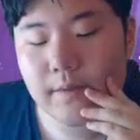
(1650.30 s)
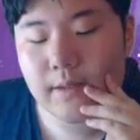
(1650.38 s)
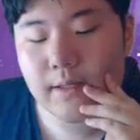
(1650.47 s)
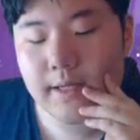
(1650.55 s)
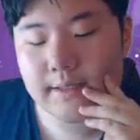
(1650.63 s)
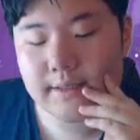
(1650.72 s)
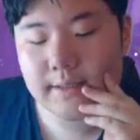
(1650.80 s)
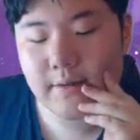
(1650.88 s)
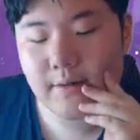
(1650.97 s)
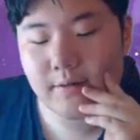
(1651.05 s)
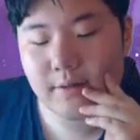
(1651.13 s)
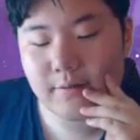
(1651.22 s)
That's
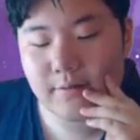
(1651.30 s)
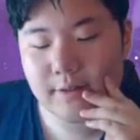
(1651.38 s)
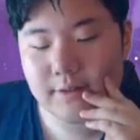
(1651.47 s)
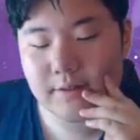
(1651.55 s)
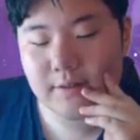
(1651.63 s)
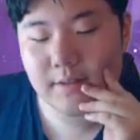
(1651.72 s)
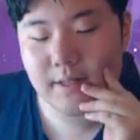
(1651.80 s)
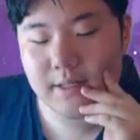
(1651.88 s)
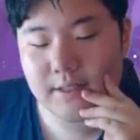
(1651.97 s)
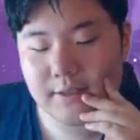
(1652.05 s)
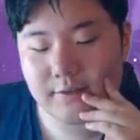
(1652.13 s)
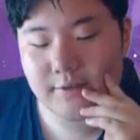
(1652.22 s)
the only reason. I
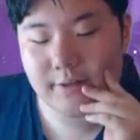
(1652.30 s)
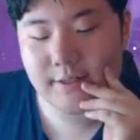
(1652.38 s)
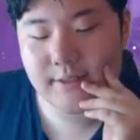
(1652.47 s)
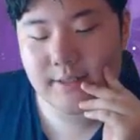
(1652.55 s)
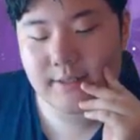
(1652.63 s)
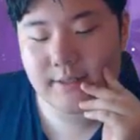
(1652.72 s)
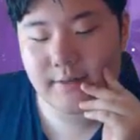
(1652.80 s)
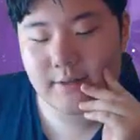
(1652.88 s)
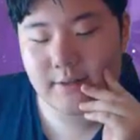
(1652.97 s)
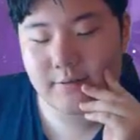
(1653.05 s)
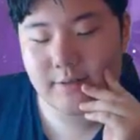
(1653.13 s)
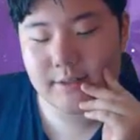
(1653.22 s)
just realized that's the
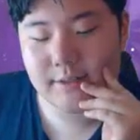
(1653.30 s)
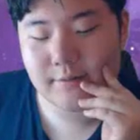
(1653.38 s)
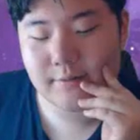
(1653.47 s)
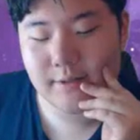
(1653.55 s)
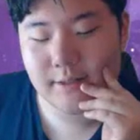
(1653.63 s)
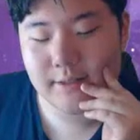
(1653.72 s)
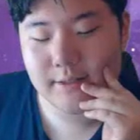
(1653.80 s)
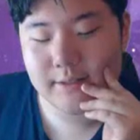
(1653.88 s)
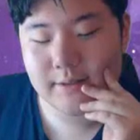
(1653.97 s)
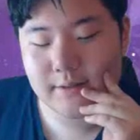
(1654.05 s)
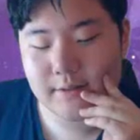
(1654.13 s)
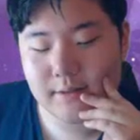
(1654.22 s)
only reason you would lead
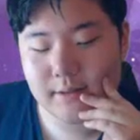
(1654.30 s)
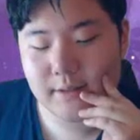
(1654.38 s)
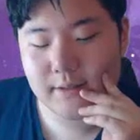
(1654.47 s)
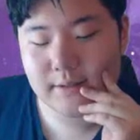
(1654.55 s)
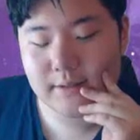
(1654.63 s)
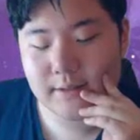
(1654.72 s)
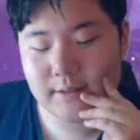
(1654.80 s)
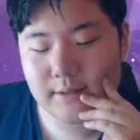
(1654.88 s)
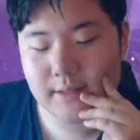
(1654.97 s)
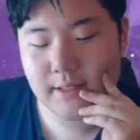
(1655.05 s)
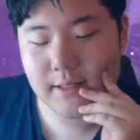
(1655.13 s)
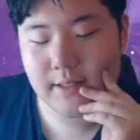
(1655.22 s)
this against it.
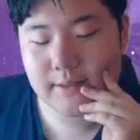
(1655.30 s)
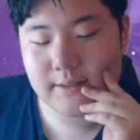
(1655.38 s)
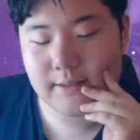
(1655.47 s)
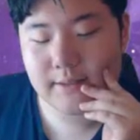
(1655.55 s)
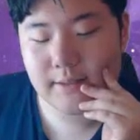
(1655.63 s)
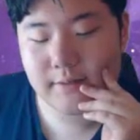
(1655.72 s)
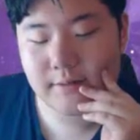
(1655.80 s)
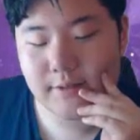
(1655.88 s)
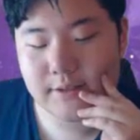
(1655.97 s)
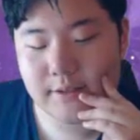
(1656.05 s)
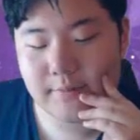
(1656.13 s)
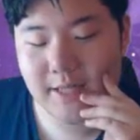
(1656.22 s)
And that's Tectonic
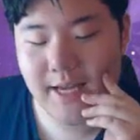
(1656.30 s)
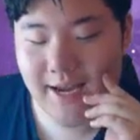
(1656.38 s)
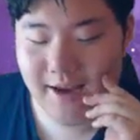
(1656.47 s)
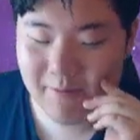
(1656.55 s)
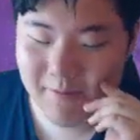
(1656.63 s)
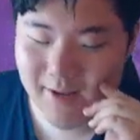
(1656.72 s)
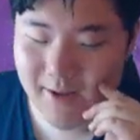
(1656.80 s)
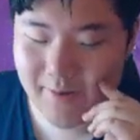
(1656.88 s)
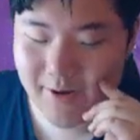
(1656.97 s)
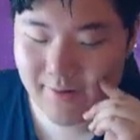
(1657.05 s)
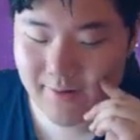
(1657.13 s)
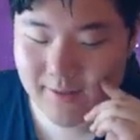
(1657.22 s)
Rage coming. And we get
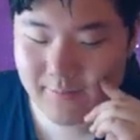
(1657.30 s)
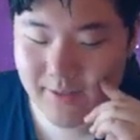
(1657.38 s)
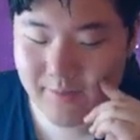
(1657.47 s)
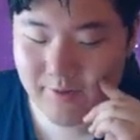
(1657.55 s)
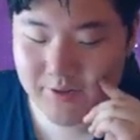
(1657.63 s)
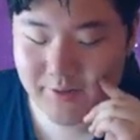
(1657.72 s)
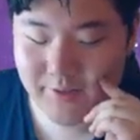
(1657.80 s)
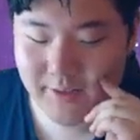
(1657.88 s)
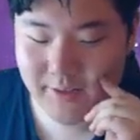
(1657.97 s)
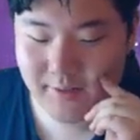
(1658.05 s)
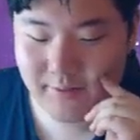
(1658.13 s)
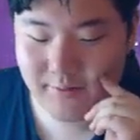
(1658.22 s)
paralyzed, but I'm pretty sure
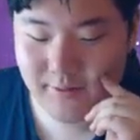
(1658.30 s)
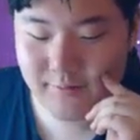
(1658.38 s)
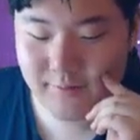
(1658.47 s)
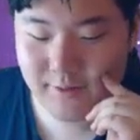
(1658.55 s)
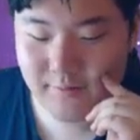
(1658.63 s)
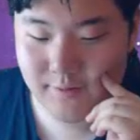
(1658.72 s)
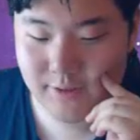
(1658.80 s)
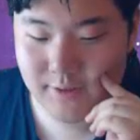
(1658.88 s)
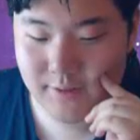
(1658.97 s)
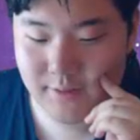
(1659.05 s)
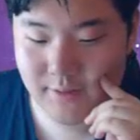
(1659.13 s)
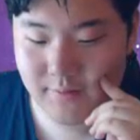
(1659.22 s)
Tectonic Rage will just finish
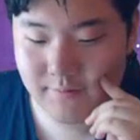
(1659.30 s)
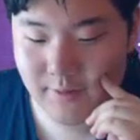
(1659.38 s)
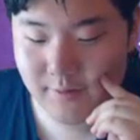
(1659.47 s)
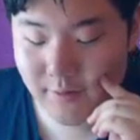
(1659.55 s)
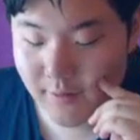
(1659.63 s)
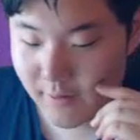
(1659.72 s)
this off here.